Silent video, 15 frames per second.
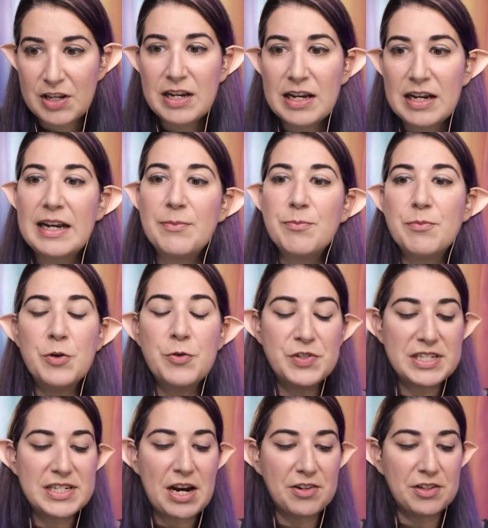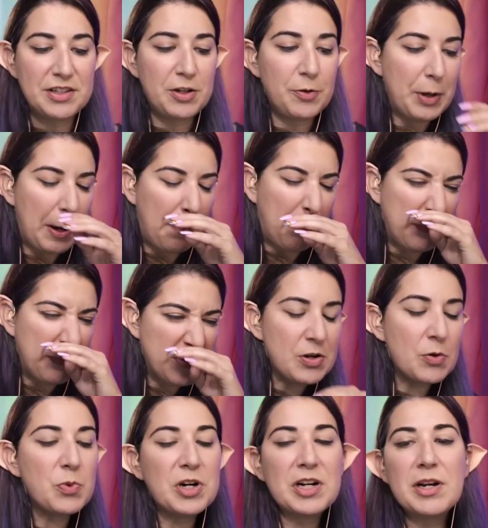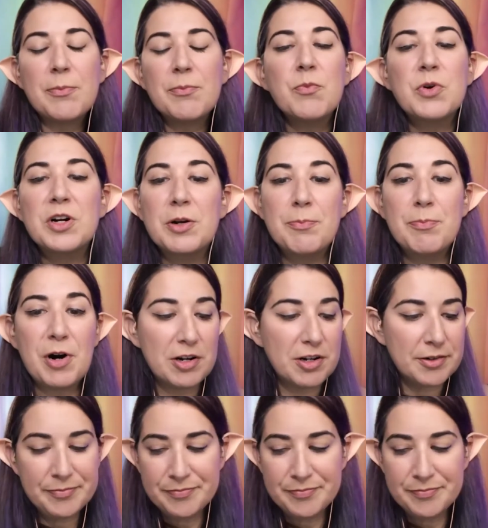It moves it down a little bit. So we're gonna barter.